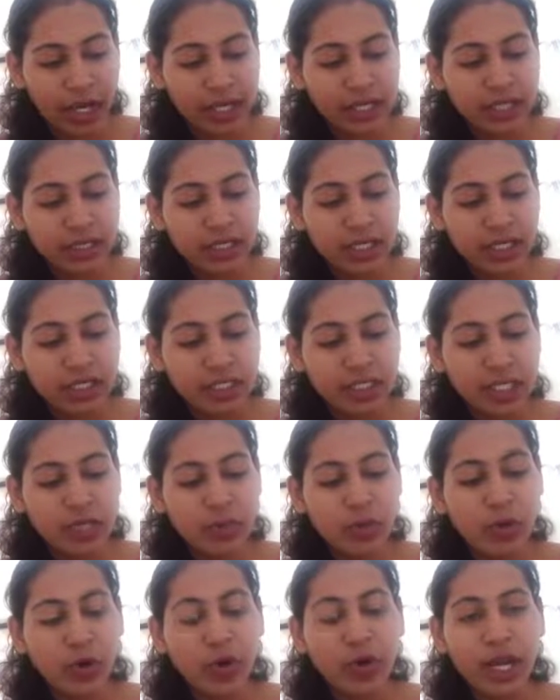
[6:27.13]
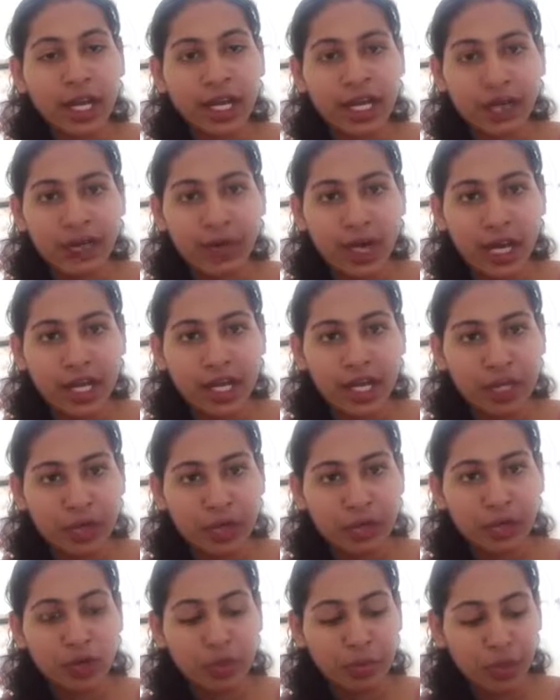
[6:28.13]
and the tertiary bronchi divided
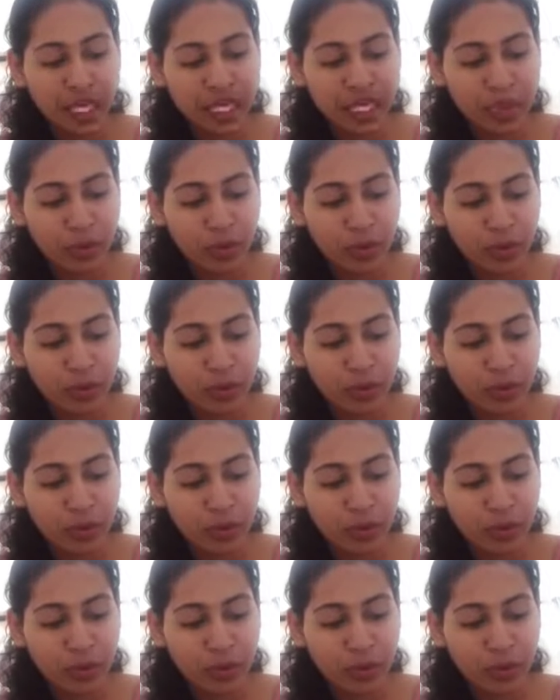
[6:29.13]
into the many